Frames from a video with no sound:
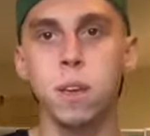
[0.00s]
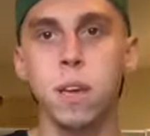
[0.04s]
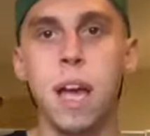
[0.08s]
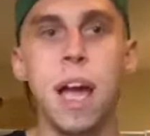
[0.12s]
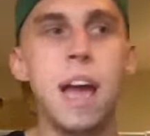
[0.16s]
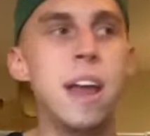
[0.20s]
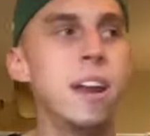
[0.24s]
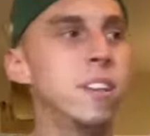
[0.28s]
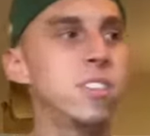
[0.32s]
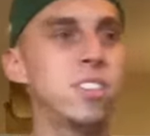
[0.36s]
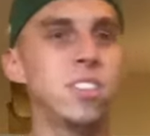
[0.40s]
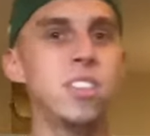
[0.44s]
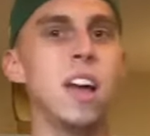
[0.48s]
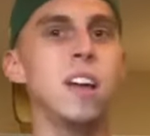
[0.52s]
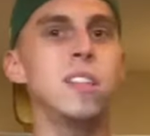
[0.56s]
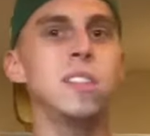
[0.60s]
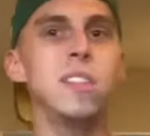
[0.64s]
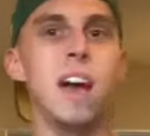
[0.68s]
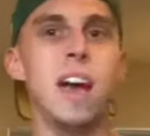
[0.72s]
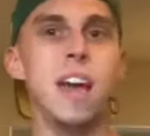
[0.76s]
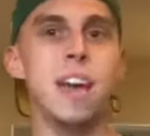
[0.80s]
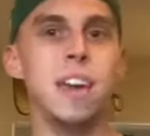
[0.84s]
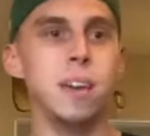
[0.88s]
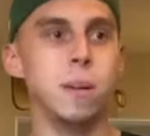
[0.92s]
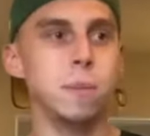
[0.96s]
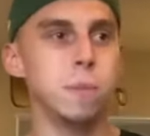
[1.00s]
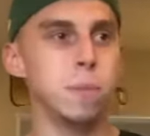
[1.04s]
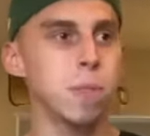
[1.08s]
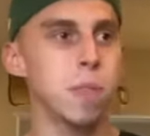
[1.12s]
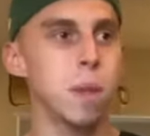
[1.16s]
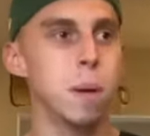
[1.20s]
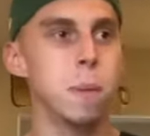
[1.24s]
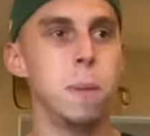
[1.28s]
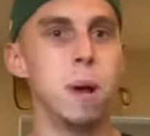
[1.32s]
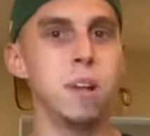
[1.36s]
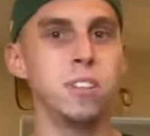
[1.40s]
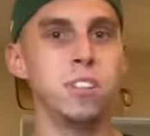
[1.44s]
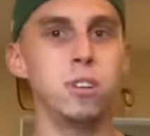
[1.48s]
And it's not like
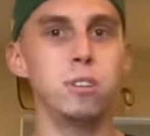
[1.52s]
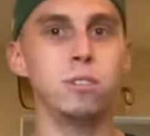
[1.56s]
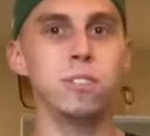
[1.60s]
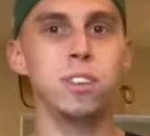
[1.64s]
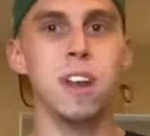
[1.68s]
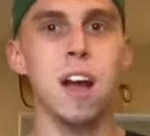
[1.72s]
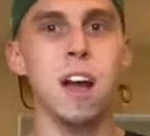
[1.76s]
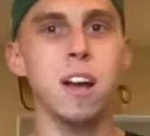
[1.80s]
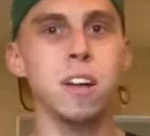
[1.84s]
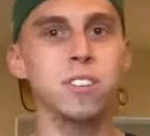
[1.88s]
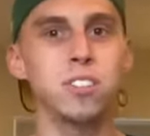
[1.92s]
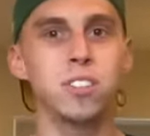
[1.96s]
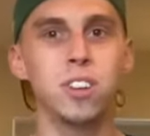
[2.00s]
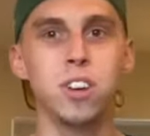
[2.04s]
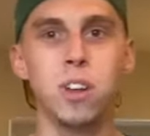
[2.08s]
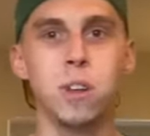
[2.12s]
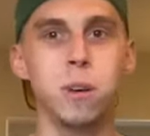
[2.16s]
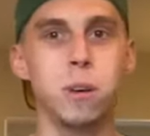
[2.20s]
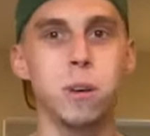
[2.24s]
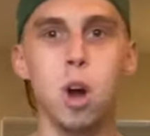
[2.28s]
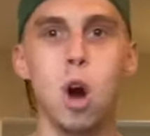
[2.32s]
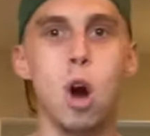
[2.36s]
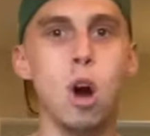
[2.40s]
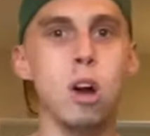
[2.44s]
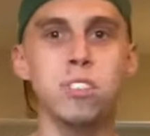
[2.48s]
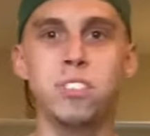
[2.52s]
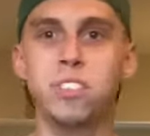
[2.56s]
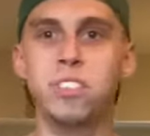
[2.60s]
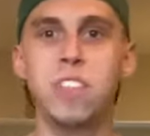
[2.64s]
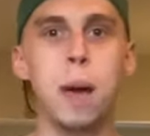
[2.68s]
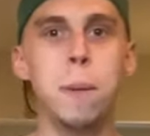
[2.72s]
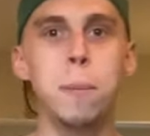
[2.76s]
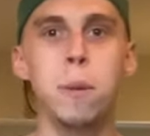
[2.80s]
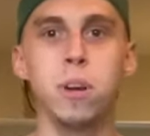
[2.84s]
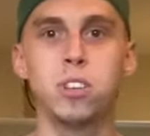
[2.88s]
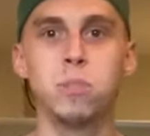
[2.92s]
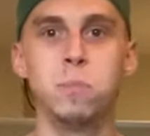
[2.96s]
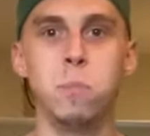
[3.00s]
Masahiro Tanaka is going to cost that
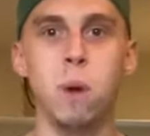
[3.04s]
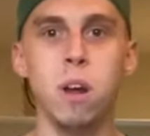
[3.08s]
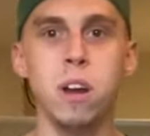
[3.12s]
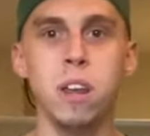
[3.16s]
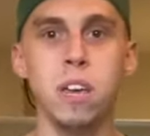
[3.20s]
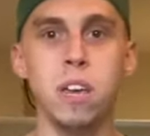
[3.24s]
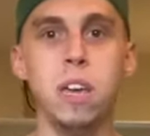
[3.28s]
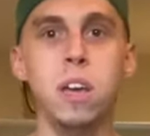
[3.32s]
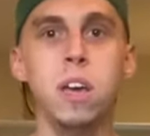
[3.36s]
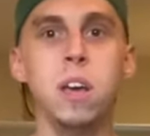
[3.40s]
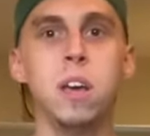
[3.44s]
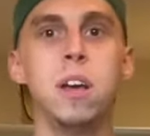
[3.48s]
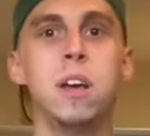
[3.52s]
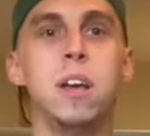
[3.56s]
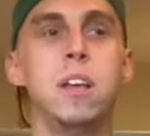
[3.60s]
much money.